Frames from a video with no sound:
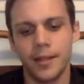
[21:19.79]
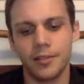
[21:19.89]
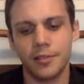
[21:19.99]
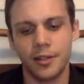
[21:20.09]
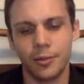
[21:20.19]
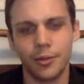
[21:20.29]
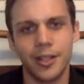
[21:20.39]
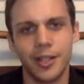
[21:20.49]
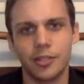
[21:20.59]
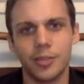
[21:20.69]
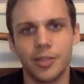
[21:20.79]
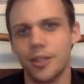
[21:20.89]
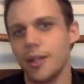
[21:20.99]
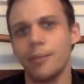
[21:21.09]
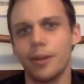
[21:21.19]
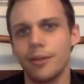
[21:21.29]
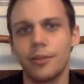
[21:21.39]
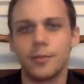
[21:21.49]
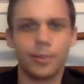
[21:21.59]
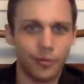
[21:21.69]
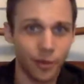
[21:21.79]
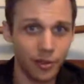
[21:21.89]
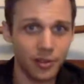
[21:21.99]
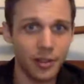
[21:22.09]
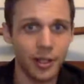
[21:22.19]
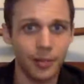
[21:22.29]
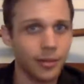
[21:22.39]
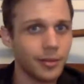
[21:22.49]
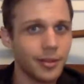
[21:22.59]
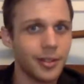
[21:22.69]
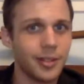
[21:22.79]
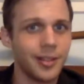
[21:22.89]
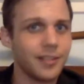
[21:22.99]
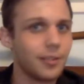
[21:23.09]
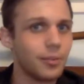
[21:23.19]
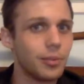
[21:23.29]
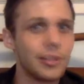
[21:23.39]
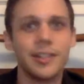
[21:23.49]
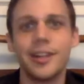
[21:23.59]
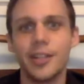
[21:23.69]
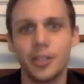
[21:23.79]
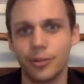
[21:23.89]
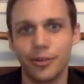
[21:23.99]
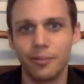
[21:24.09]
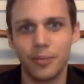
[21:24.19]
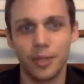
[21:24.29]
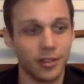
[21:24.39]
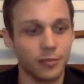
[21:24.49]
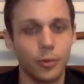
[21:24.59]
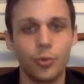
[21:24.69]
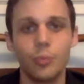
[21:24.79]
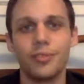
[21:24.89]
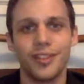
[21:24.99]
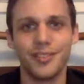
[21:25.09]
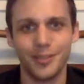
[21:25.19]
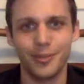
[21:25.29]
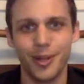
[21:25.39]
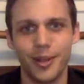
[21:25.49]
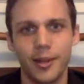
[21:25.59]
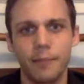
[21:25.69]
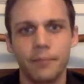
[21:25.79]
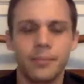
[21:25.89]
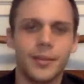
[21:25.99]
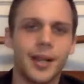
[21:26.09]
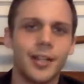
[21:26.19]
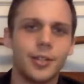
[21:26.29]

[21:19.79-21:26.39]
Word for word: it's not really actually about the number. Most people focus on the number, and it's completely natural because that's what we're presented with. Mm-hmm. I